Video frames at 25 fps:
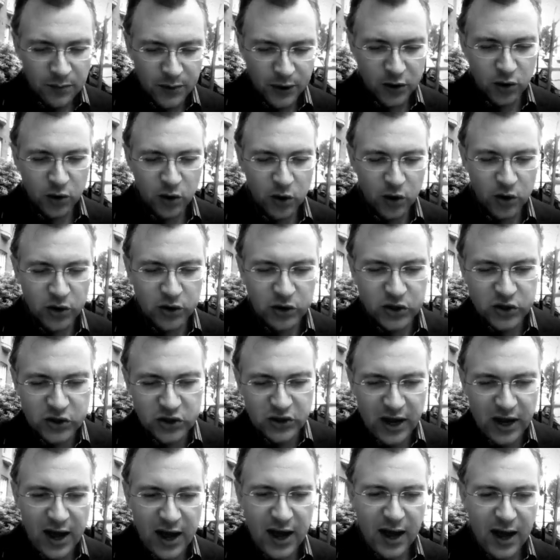
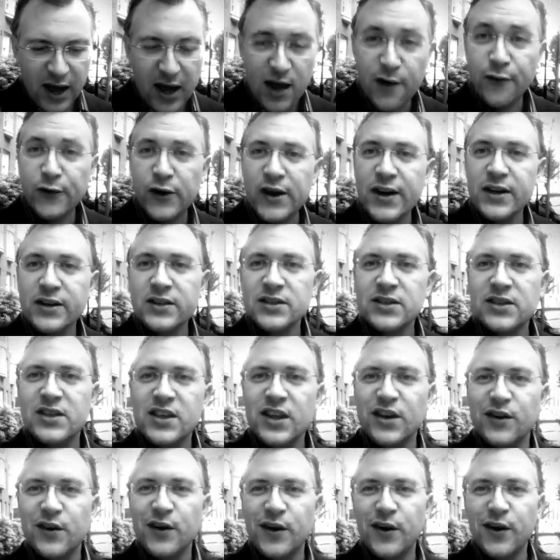Because if it is,
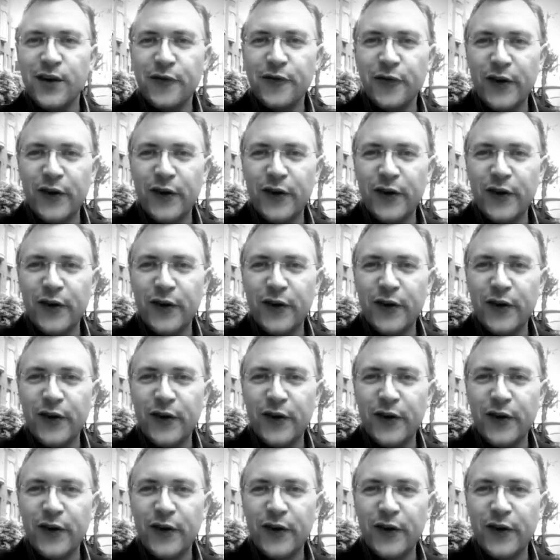then